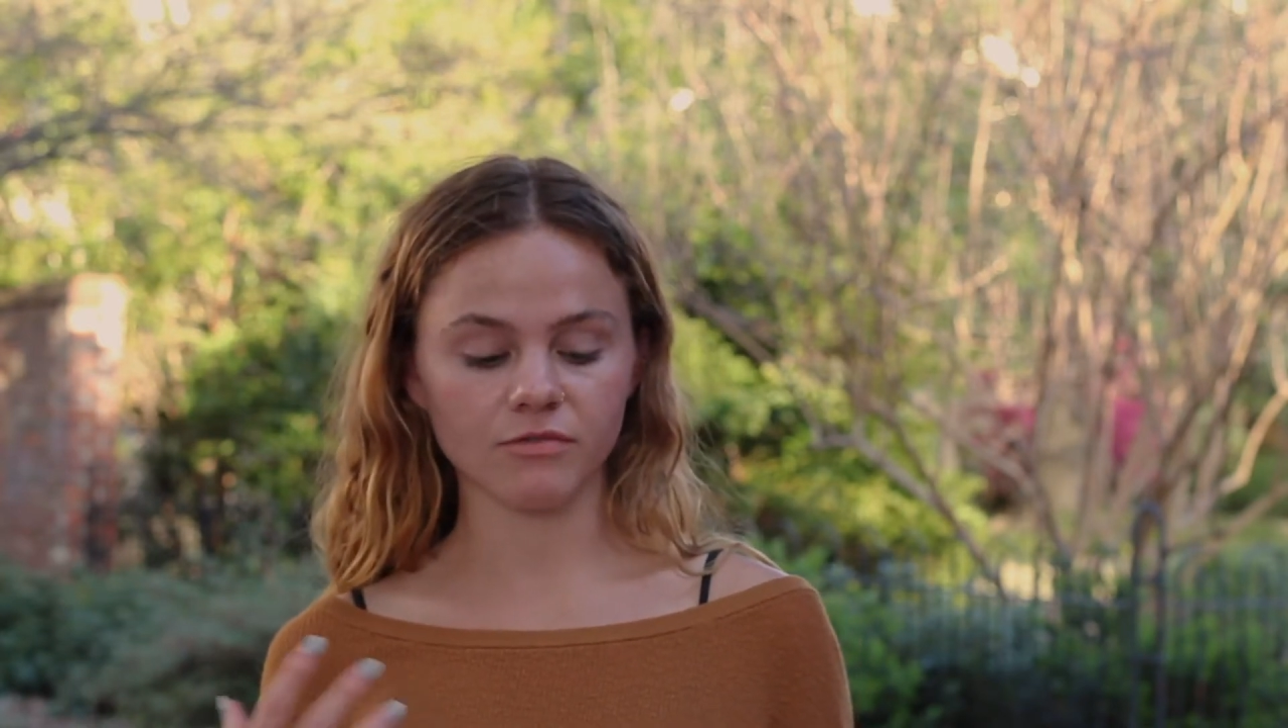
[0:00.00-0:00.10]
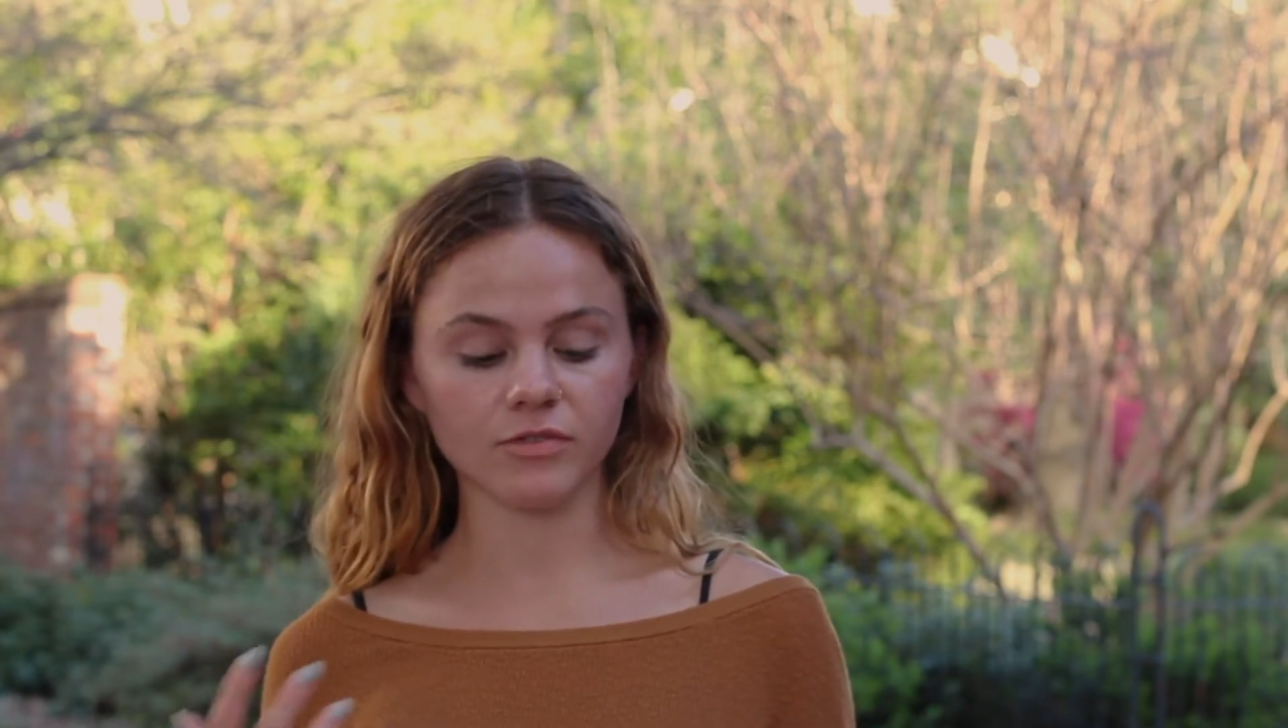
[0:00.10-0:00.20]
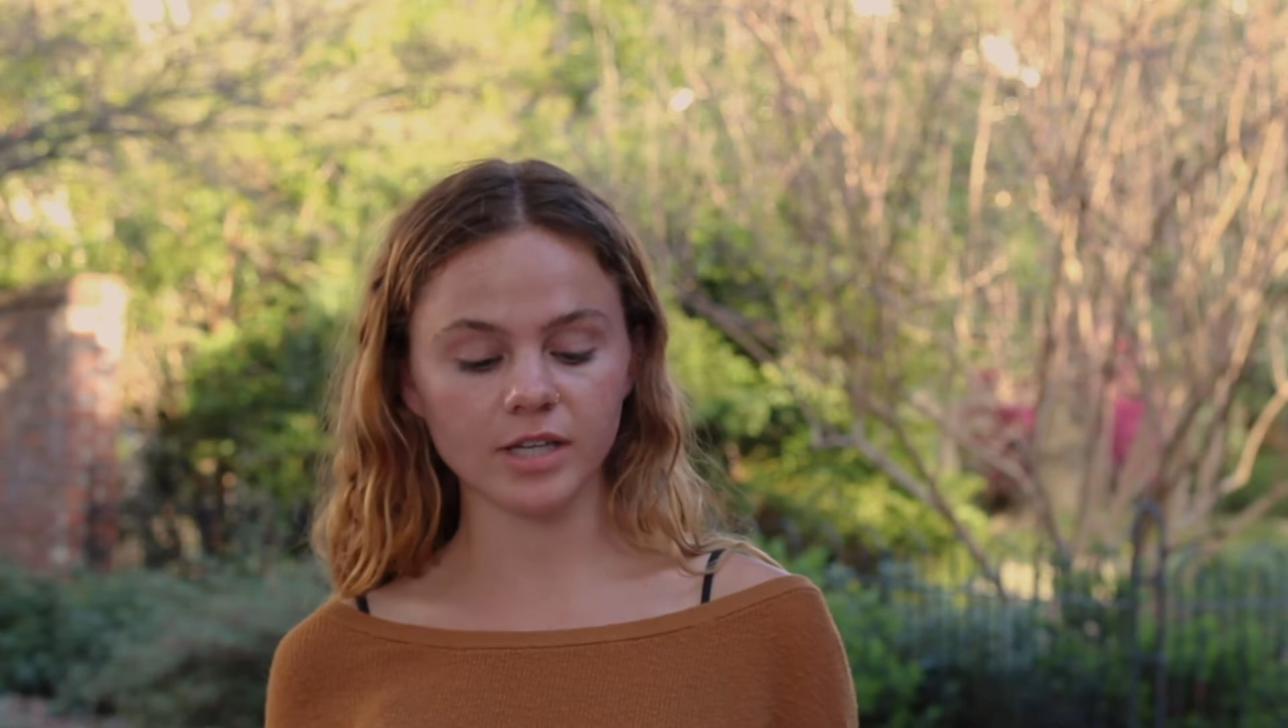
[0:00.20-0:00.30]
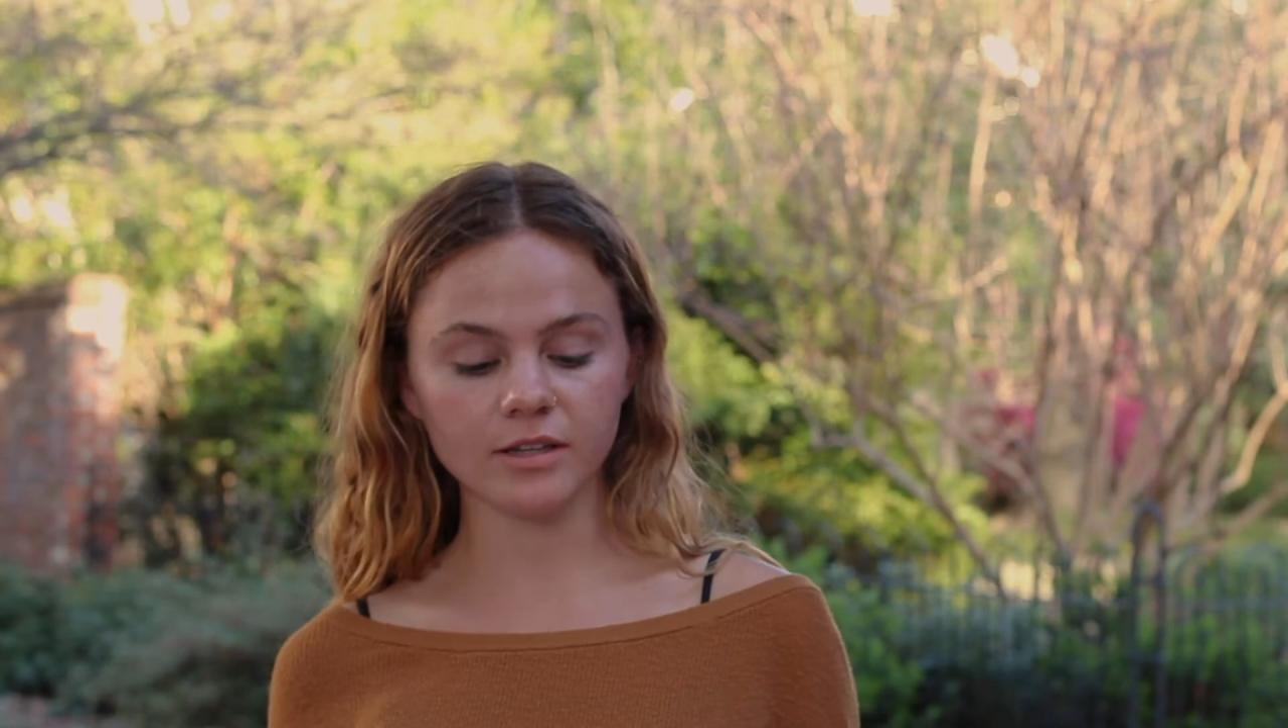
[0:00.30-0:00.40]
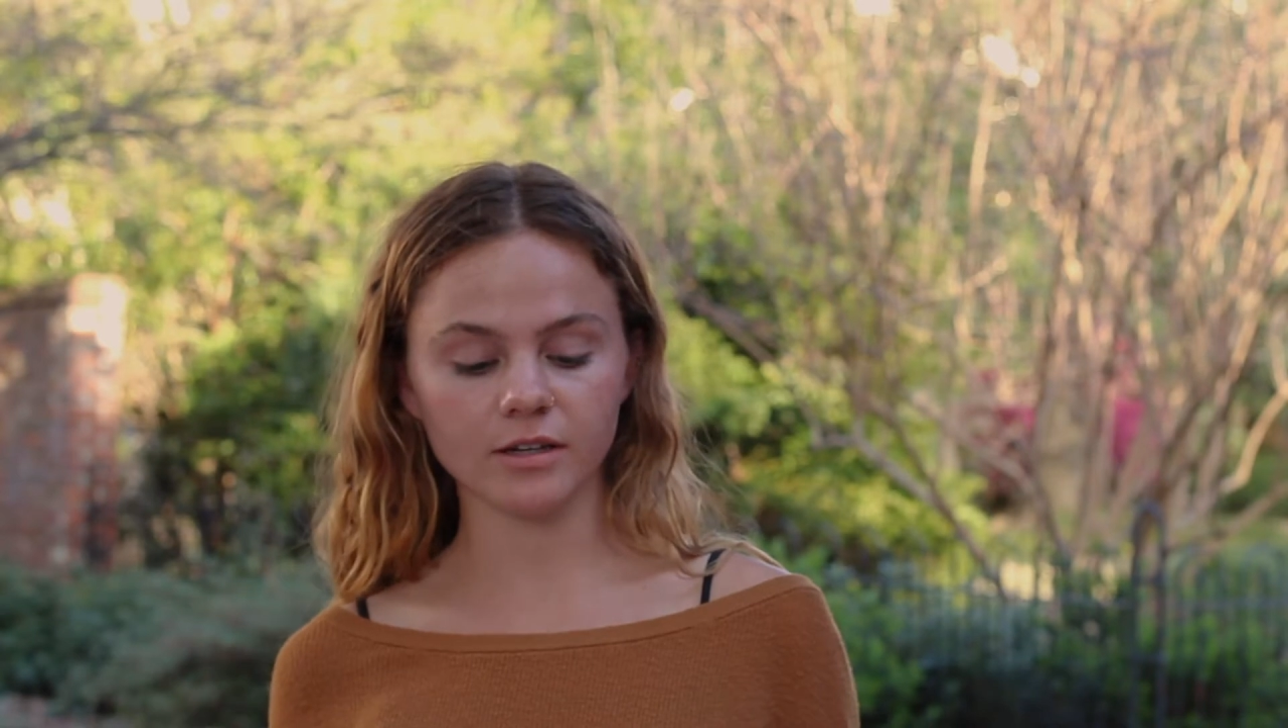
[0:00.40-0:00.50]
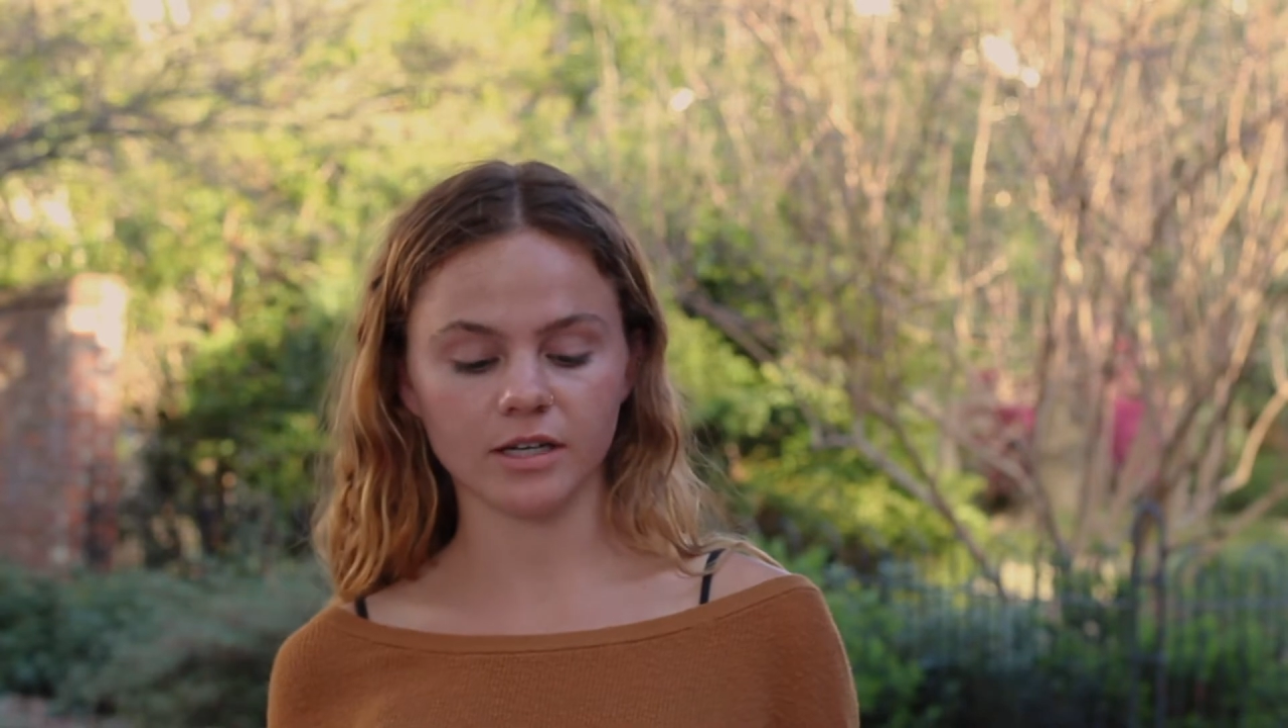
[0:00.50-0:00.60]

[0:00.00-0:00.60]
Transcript: fled their